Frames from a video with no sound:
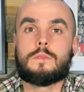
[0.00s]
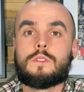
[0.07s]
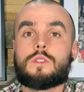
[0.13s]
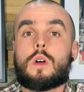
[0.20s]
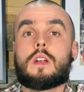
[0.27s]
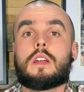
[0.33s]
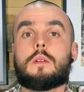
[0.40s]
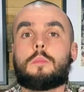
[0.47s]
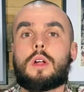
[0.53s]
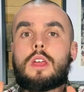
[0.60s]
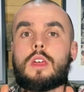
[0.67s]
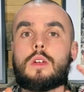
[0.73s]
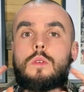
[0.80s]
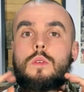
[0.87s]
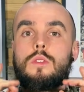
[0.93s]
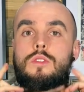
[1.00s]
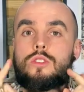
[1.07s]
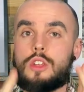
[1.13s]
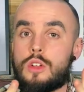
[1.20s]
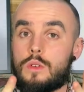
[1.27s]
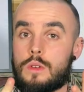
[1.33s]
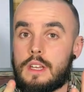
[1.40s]
So I'm going to bring you
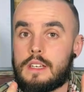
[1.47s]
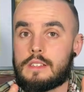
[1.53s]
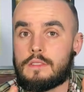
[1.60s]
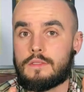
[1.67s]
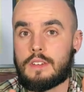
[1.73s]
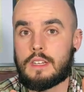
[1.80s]
two decent